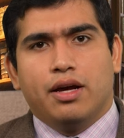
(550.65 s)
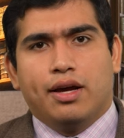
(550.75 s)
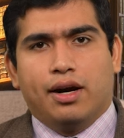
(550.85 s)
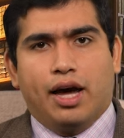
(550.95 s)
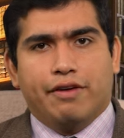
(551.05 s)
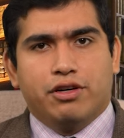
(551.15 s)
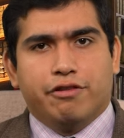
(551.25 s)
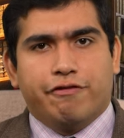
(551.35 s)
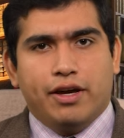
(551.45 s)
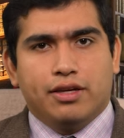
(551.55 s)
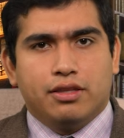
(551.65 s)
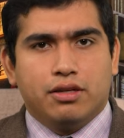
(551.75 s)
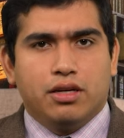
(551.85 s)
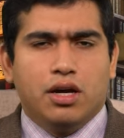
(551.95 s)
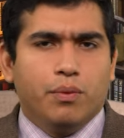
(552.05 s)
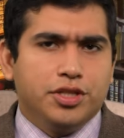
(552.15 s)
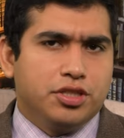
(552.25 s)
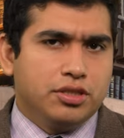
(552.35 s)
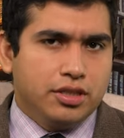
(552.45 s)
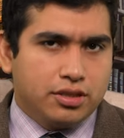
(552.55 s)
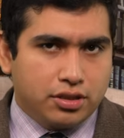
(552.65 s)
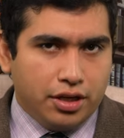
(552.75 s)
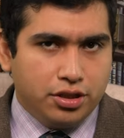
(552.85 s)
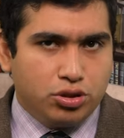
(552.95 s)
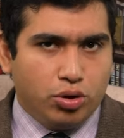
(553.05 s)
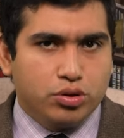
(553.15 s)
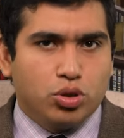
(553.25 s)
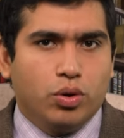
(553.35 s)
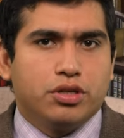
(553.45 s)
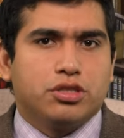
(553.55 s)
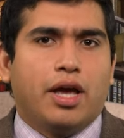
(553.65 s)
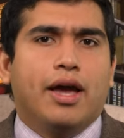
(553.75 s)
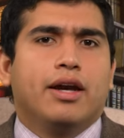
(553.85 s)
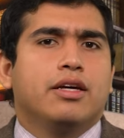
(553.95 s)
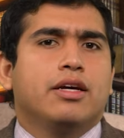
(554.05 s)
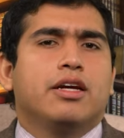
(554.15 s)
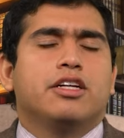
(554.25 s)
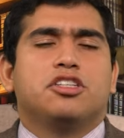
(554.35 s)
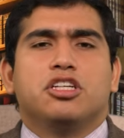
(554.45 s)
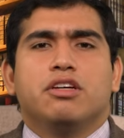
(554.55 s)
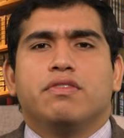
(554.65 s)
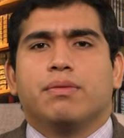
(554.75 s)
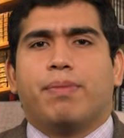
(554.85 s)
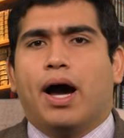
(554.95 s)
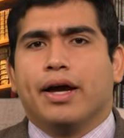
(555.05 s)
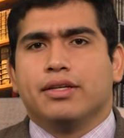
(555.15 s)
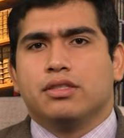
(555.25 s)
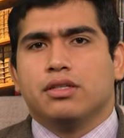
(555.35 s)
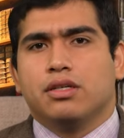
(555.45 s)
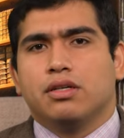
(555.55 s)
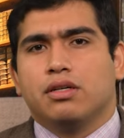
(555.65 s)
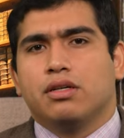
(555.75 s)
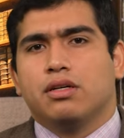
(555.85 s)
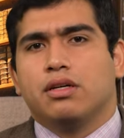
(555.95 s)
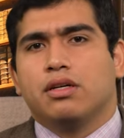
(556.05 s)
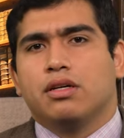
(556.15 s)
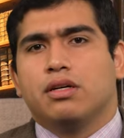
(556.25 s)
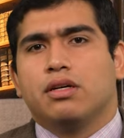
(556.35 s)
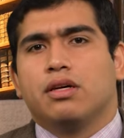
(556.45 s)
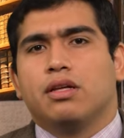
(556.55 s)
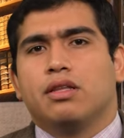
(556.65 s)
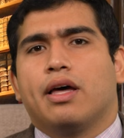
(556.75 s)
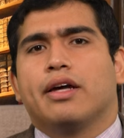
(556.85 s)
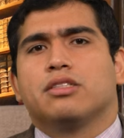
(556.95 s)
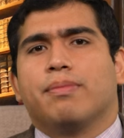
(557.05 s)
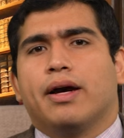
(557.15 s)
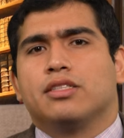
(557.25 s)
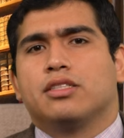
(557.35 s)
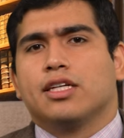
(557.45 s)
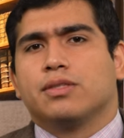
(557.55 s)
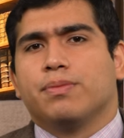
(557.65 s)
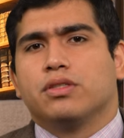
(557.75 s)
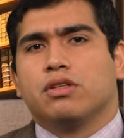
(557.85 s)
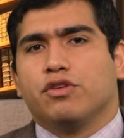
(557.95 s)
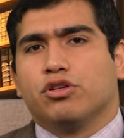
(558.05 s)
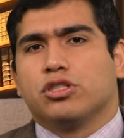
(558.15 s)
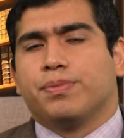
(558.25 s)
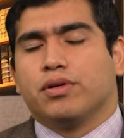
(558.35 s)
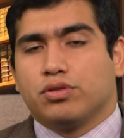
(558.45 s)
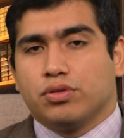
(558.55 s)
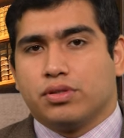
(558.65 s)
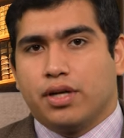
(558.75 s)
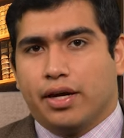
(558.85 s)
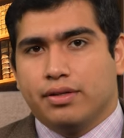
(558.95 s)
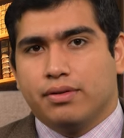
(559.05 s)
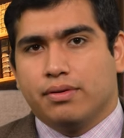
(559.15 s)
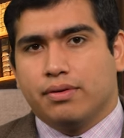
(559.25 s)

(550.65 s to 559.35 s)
Enliven your faith, which is essential to understanding and achieving piety. That is my assessment of your spiritual state."